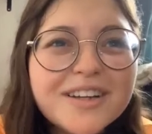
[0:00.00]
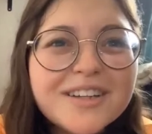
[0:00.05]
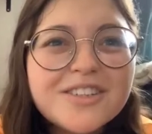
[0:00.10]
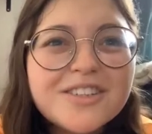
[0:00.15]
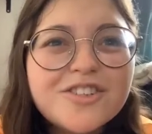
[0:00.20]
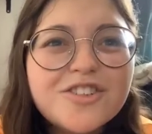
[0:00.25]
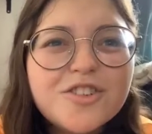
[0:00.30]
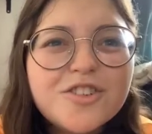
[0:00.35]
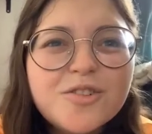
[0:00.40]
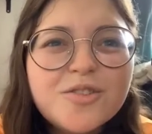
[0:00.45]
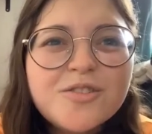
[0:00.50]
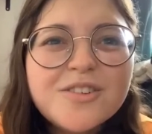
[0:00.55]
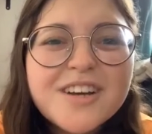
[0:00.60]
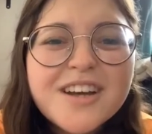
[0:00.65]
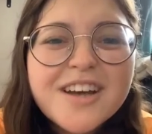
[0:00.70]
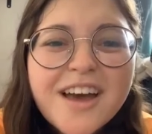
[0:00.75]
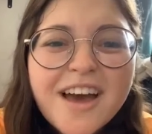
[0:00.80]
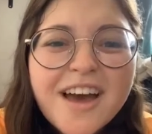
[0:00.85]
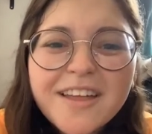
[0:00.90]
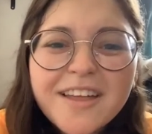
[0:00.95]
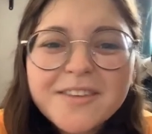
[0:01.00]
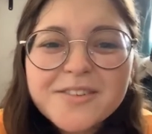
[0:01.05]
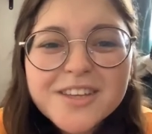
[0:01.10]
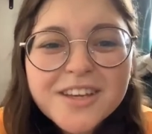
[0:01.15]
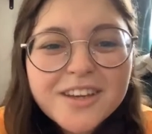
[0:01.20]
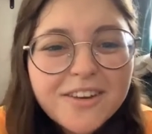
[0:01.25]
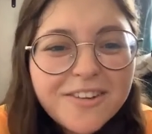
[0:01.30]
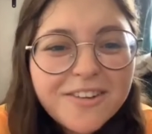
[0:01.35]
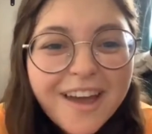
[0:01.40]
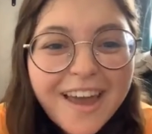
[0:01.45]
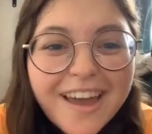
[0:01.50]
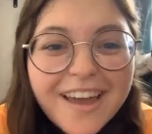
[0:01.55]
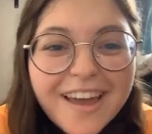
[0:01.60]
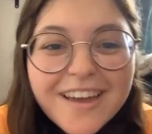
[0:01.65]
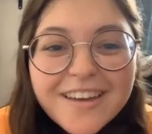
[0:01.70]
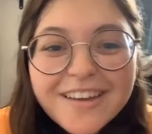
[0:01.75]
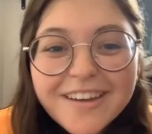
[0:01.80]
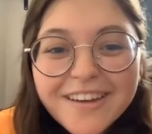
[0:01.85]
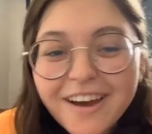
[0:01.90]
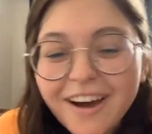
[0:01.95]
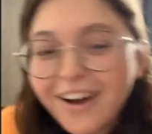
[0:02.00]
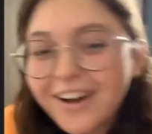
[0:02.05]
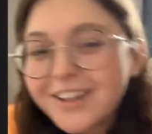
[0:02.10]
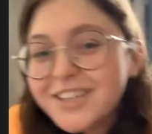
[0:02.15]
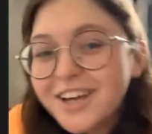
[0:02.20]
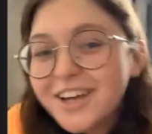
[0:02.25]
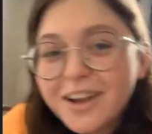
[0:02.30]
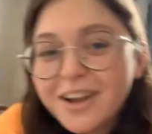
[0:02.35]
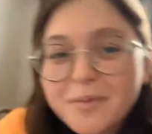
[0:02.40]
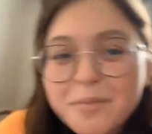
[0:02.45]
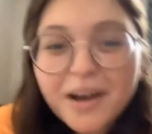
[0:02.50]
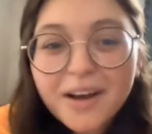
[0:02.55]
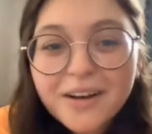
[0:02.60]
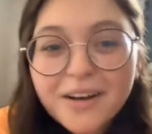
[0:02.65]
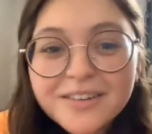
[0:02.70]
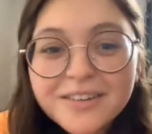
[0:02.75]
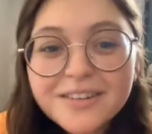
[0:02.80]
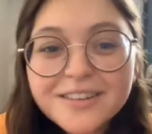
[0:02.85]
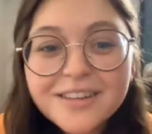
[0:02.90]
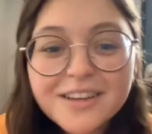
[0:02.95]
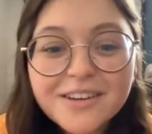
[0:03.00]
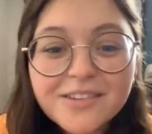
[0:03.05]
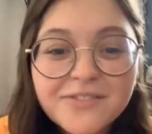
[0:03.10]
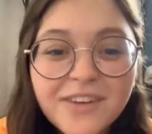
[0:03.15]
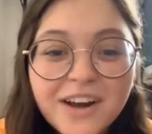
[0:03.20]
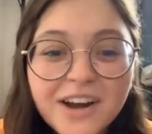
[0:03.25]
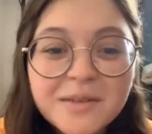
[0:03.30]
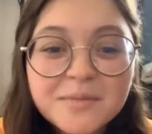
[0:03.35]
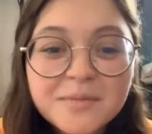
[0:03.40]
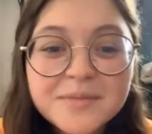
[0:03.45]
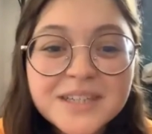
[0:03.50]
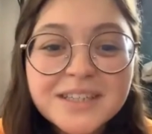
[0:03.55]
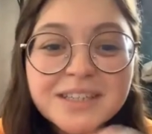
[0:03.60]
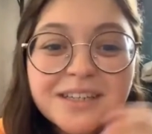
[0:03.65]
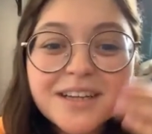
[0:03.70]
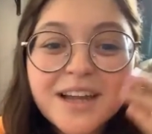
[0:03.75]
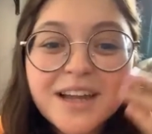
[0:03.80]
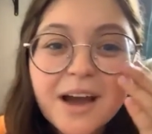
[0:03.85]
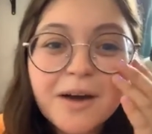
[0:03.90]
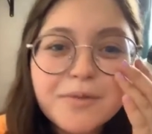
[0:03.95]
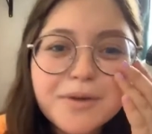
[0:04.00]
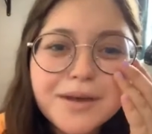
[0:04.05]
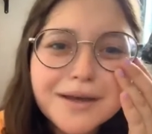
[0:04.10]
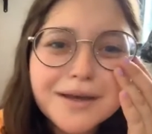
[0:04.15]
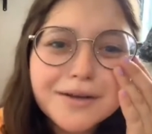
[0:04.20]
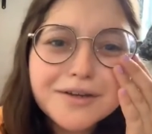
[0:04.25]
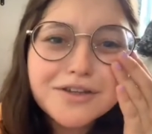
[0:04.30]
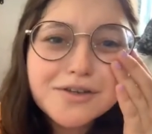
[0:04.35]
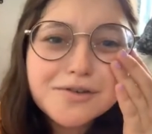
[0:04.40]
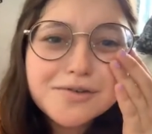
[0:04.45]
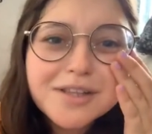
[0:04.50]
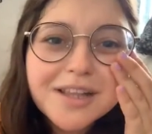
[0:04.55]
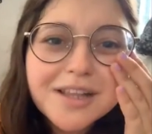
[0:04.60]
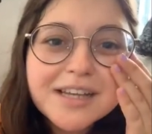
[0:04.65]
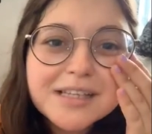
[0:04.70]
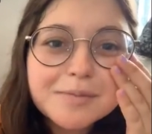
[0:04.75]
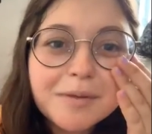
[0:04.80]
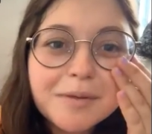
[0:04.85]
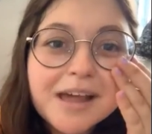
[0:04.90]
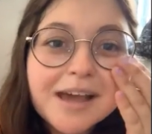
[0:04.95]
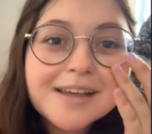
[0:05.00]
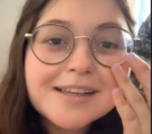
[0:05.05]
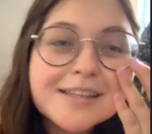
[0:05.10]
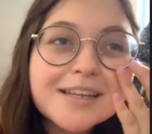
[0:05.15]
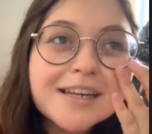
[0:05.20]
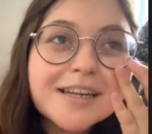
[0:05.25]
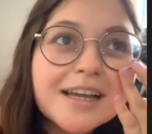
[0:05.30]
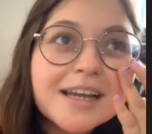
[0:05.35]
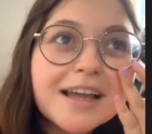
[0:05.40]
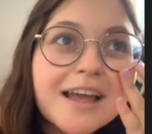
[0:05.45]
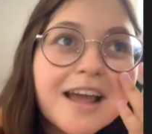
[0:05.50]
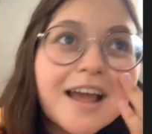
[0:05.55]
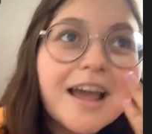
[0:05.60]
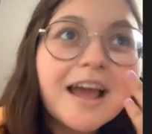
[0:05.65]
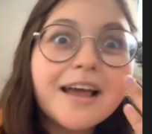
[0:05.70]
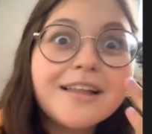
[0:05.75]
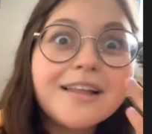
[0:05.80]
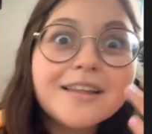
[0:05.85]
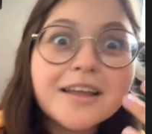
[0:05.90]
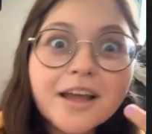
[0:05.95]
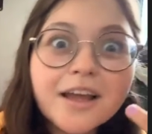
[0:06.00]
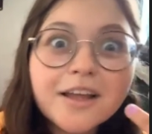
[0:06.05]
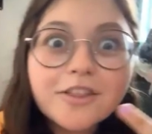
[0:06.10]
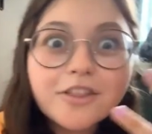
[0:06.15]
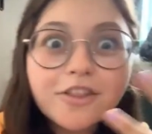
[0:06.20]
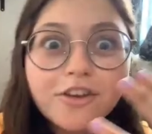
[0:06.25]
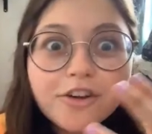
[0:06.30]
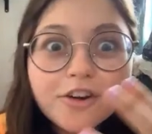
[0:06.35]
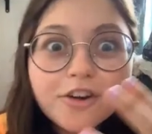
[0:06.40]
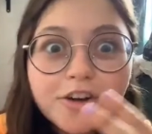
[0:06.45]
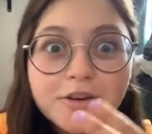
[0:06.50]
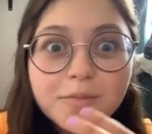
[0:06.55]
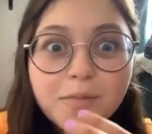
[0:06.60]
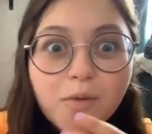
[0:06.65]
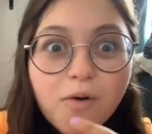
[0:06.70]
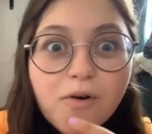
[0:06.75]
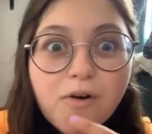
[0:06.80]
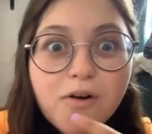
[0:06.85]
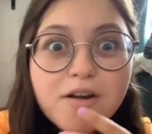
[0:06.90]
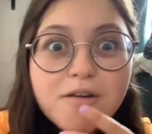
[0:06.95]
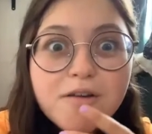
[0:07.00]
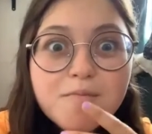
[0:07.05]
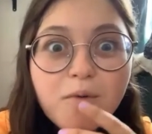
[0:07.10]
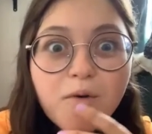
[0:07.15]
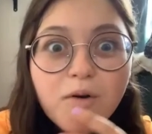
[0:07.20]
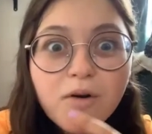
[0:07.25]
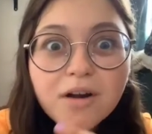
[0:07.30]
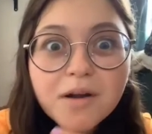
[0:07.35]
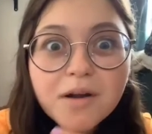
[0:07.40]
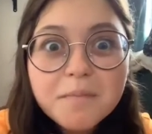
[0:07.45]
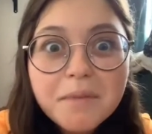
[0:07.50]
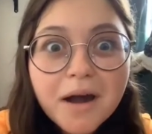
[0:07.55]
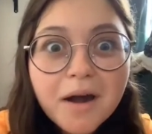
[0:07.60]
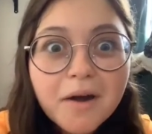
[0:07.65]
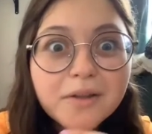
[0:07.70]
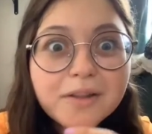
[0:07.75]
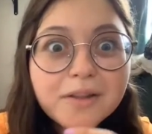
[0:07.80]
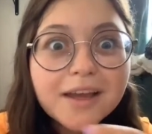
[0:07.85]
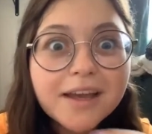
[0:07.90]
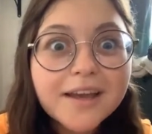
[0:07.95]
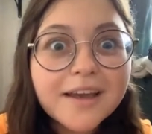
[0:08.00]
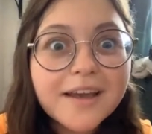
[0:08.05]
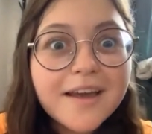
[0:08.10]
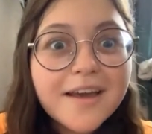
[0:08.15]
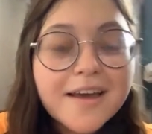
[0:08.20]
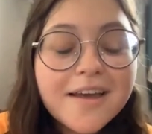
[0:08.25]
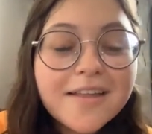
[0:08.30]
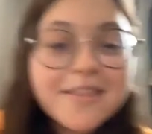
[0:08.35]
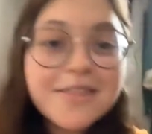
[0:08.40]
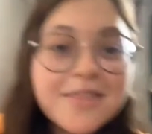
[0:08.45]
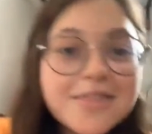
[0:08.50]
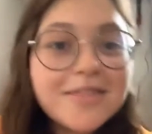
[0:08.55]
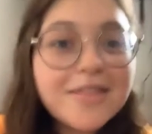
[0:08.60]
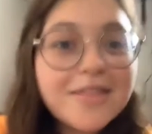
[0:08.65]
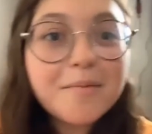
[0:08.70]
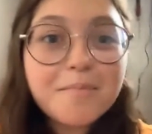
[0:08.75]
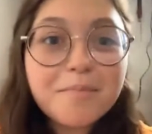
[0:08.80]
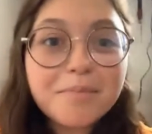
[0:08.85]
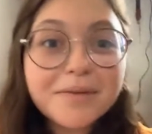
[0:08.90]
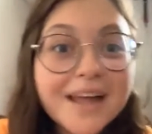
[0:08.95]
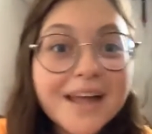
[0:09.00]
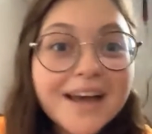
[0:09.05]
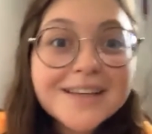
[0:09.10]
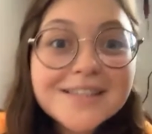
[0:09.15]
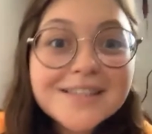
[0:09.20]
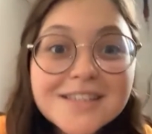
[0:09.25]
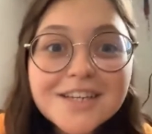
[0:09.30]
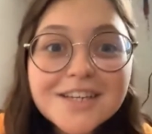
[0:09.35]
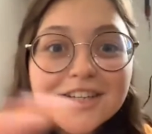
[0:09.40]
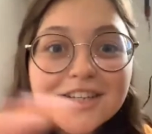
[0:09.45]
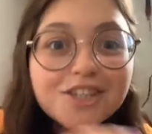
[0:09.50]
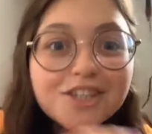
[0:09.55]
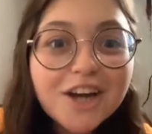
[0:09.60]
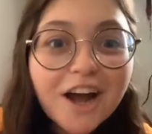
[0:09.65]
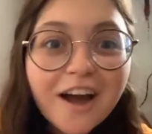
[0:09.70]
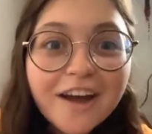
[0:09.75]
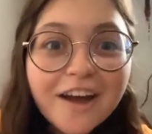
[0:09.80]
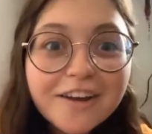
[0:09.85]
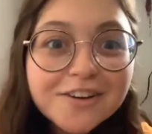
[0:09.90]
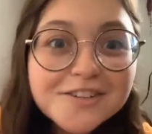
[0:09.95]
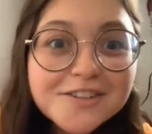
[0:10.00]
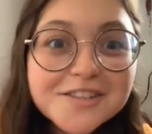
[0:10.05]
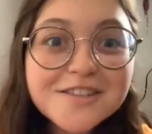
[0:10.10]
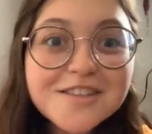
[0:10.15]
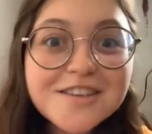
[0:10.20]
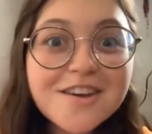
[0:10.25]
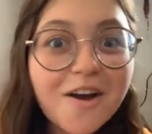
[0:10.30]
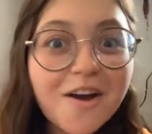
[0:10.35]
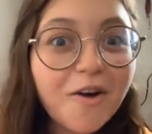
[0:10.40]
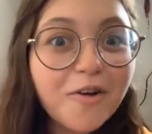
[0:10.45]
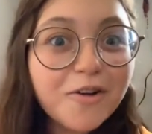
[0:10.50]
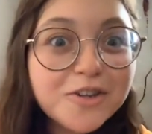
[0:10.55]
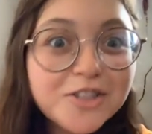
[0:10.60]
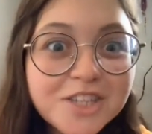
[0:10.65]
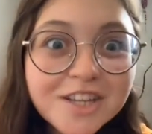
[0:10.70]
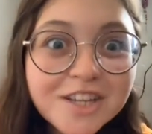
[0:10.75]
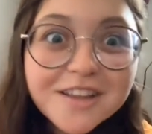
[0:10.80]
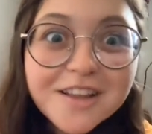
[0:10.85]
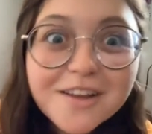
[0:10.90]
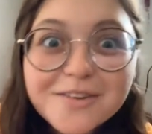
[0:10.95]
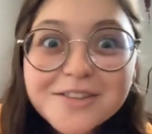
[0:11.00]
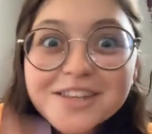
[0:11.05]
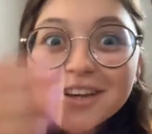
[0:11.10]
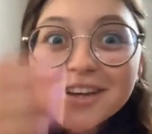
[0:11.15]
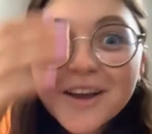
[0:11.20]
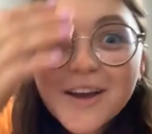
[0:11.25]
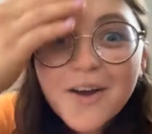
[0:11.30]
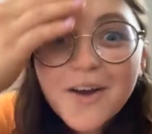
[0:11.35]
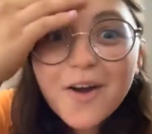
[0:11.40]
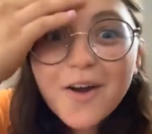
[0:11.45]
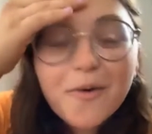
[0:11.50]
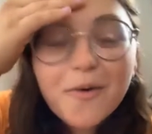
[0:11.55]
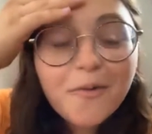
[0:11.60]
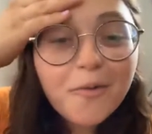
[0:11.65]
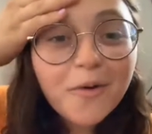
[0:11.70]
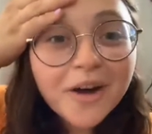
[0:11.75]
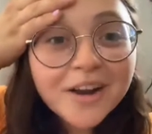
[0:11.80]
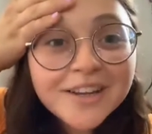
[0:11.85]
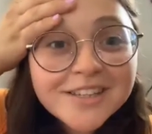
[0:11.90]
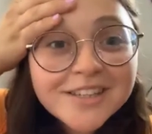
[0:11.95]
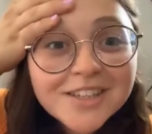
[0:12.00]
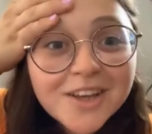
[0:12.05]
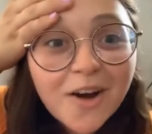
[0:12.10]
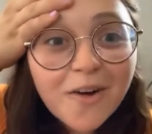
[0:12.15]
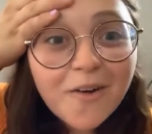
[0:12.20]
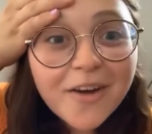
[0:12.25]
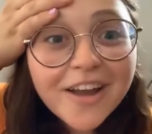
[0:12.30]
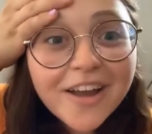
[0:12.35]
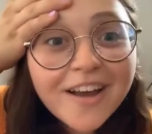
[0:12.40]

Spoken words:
to do. And I was like, okay, I'll talk about the environment and how we could use less plastic. And then I learned more and more about like the plastic gyres in the ocean. I was like, what is going